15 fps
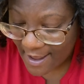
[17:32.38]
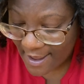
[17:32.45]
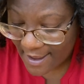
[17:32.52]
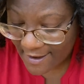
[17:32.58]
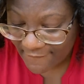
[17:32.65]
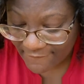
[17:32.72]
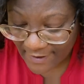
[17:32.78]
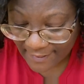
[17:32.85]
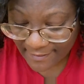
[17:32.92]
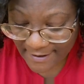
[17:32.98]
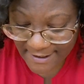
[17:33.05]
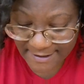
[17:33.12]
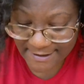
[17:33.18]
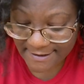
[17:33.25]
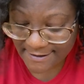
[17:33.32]
if at
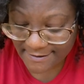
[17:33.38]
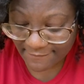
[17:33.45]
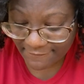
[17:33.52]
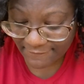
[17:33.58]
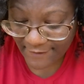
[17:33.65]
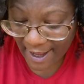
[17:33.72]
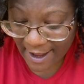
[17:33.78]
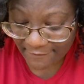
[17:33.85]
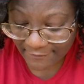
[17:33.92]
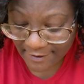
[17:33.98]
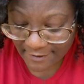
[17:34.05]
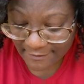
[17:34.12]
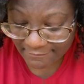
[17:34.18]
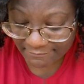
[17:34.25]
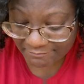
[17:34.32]
least five
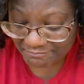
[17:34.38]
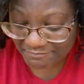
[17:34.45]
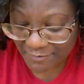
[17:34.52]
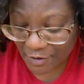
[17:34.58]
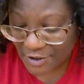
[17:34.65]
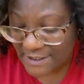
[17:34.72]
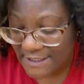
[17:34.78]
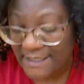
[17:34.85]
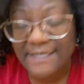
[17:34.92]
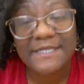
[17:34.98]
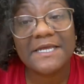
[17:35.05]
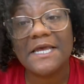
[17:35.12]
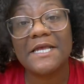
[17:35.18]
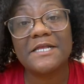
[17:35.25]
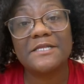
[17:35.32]
or six
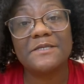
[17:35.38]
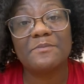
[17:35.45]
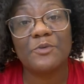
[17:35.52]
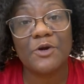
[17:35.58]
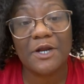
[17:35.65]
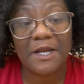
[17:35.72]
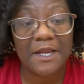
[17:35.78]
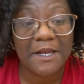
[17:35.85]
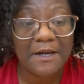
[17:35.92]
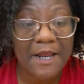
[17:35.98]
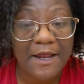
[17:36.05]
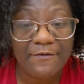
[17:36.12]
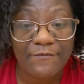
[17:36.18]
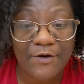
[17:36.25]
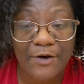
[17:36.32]
kids bring in
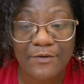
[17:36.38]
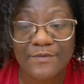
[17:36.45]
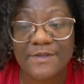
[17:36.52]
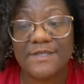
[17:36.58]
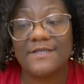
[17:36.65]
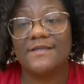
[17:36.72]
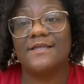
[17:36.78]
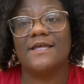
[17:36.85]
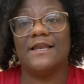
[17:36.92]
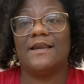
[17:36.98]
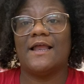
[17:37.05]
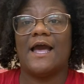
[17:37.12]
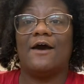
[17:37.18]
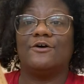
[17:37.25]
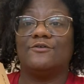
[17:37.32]
headphones, then
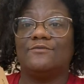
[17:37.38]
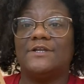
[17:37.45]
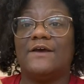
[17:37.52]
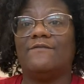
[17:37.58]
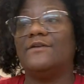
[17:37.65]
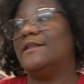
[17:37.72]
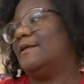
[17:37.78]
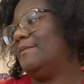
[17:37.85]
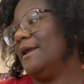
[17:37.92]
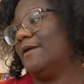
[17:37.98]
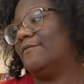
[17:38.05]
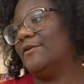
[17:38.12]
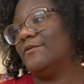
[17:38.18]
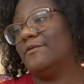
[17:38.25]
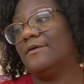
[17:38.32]
I'll definitely be
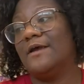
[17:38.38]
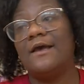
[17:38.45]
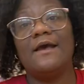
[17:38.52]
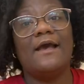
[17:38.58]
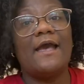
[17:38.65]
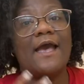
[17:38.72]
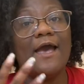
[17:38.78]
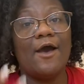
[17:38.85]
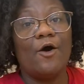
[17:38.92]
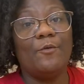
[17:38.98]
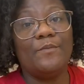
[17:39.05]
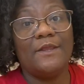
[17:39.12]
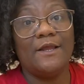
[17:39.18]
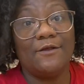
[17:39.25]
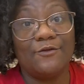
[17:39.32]
able to help
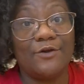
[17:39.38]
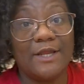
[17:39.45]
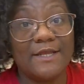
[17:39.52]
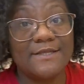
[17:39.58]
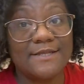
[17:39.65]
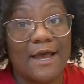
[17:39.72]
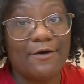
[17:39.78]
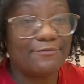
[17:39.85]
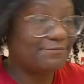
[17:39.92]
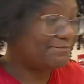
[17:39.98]
the other kids out.